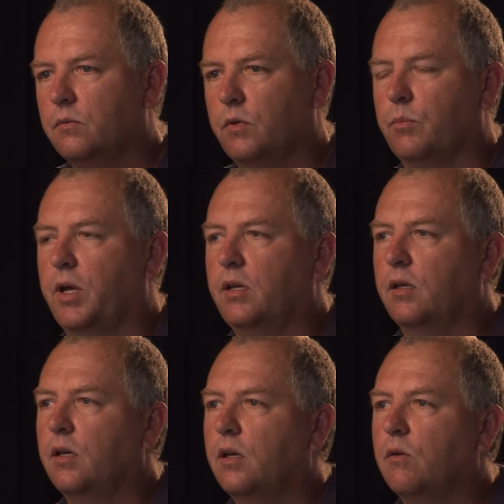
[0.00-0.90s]
We
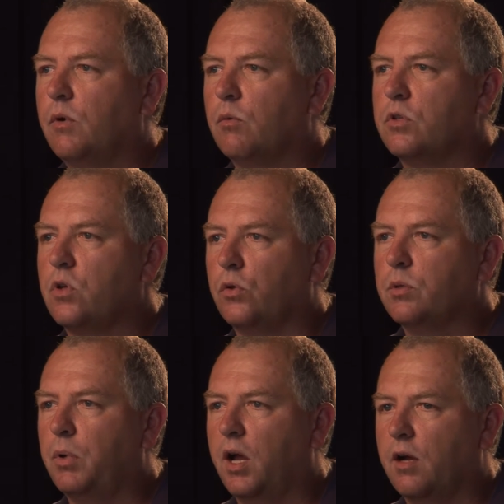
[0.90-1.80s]
were the sole
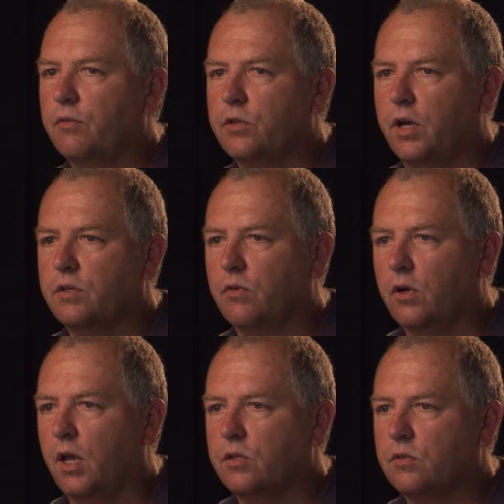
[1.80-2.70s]
supplier for transfer
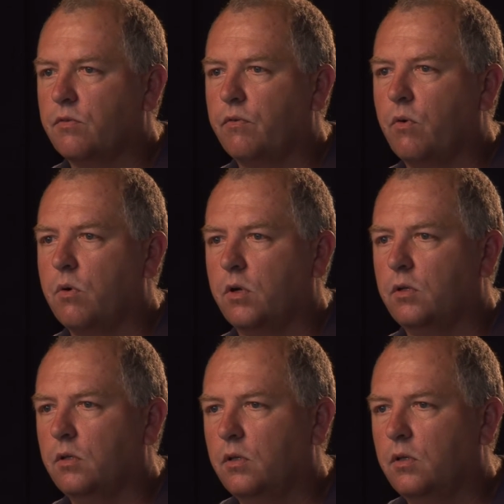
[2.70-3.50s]
cases for Ford.